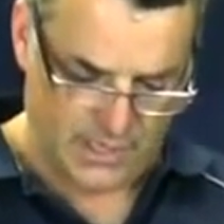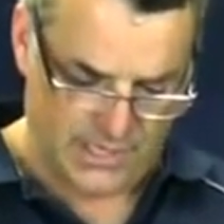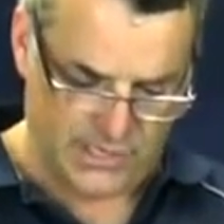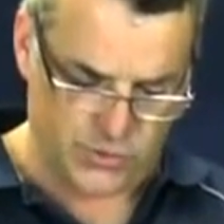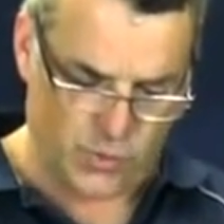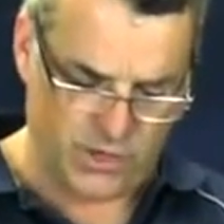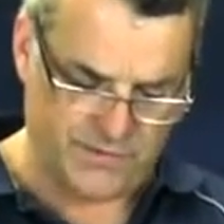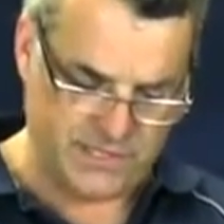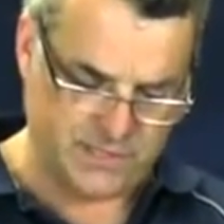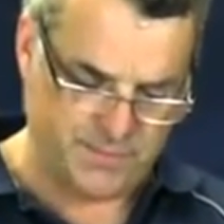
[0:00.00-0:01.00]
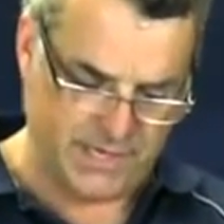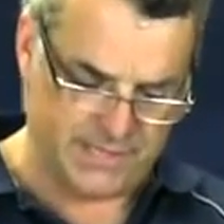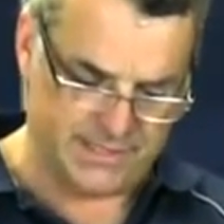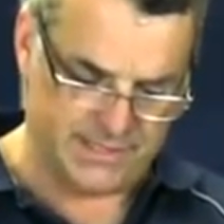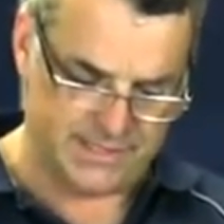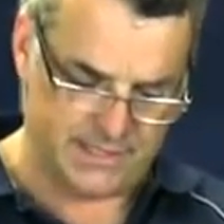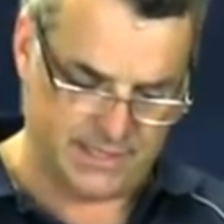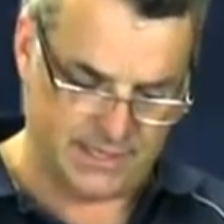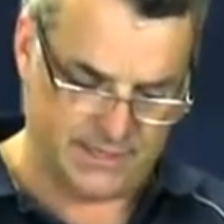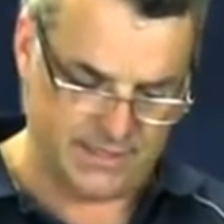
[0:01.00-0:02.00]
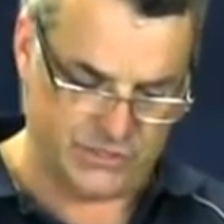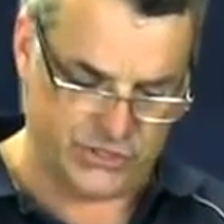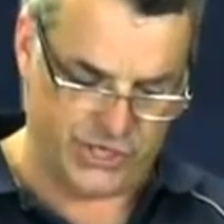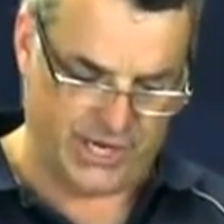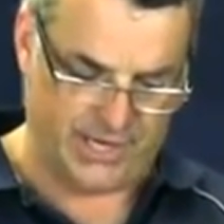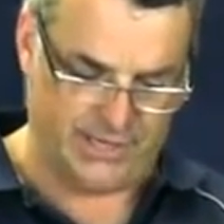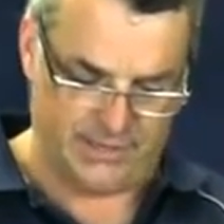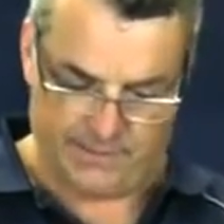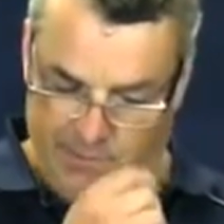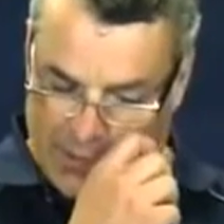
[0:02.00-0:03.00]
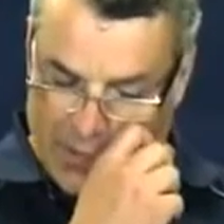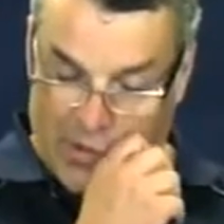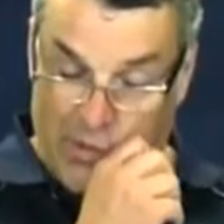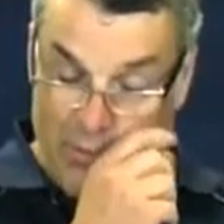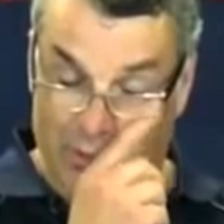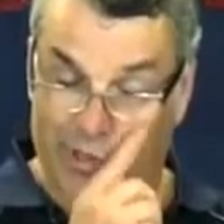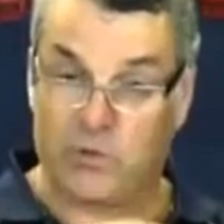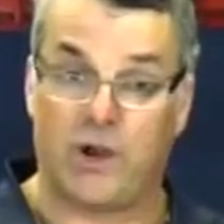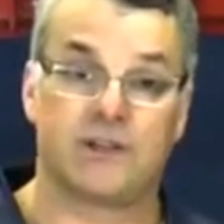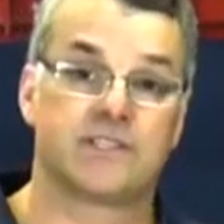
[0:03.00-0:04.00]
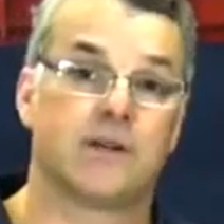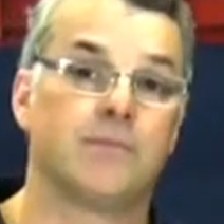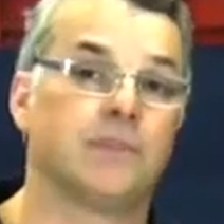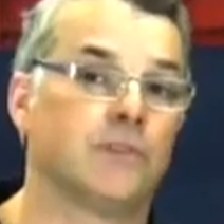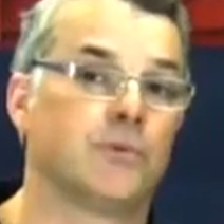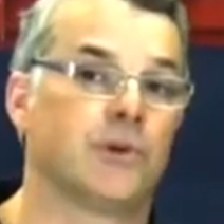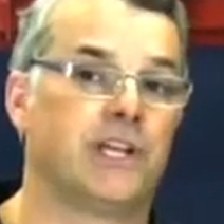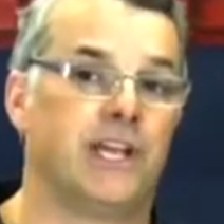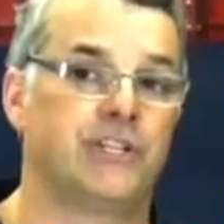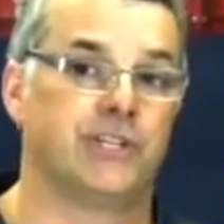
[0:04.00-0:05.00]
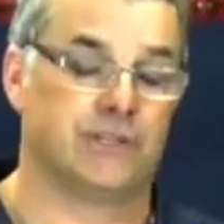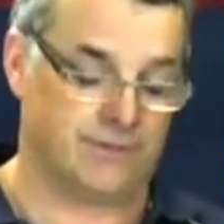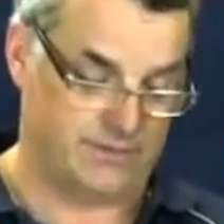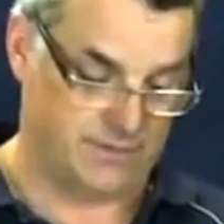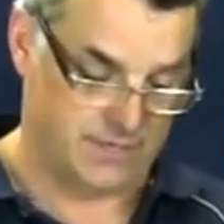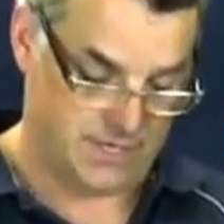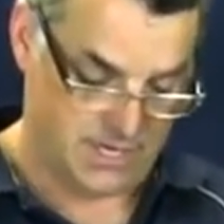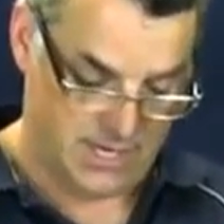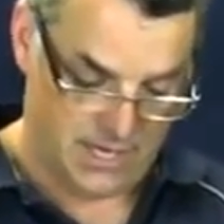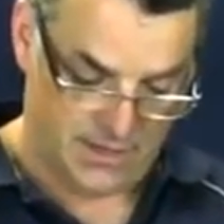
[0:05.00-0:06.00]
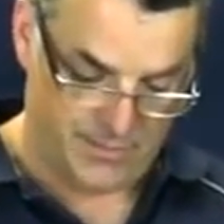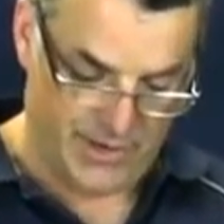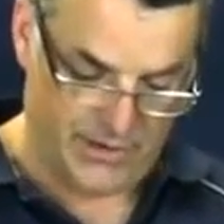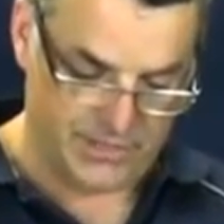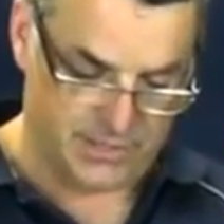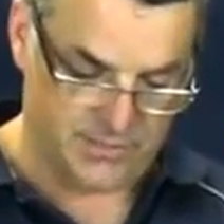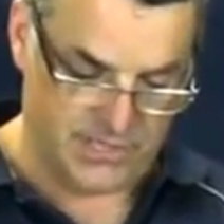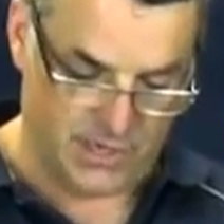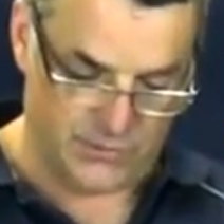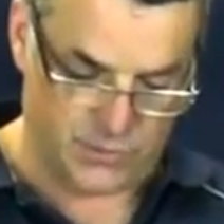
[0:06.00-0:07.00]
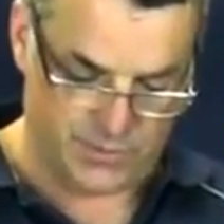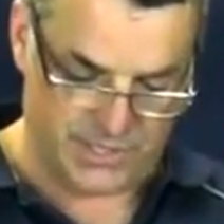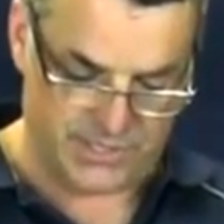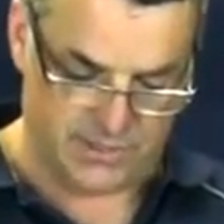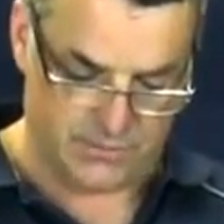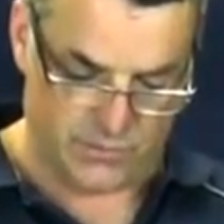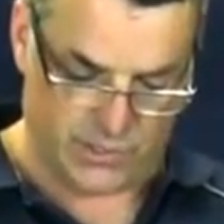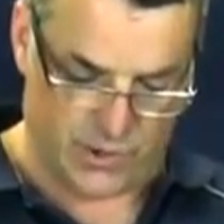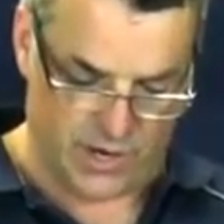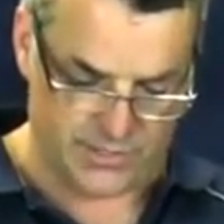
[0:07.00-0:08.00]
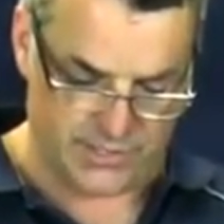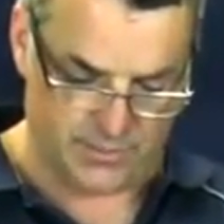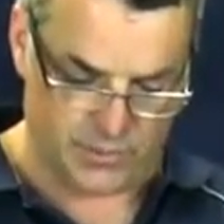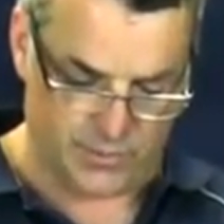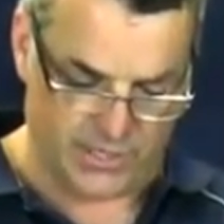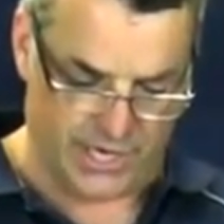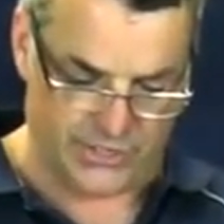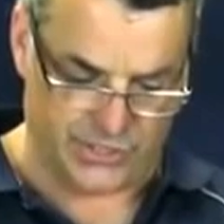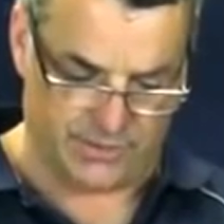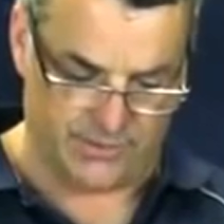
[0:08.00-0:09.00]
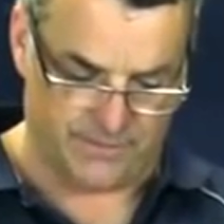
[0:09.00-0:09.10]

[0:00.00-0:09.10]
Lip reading: Each one of these pins in this chain will require some lubrication. The bearings themselves will require some lubrication.